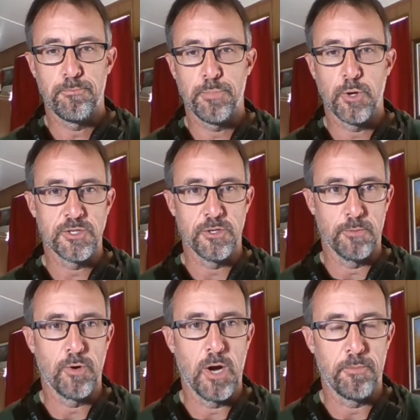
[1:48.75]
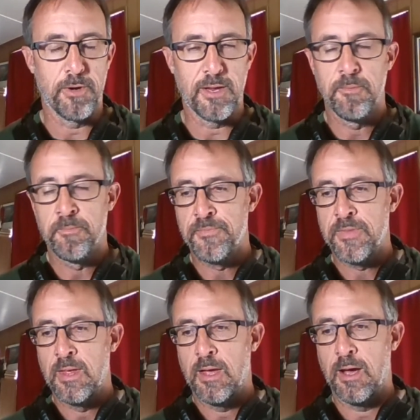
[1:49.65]
person or property,
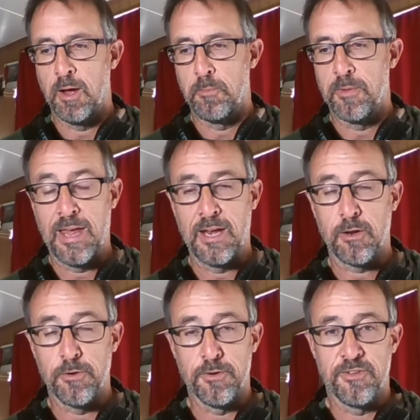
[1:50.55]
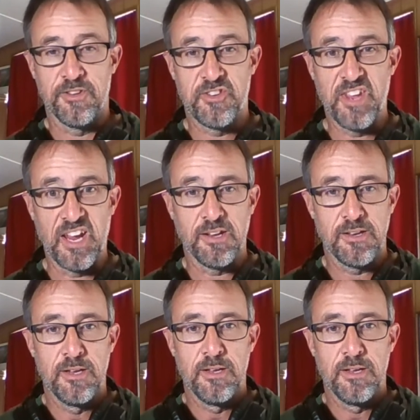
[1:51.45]
and that includes the state.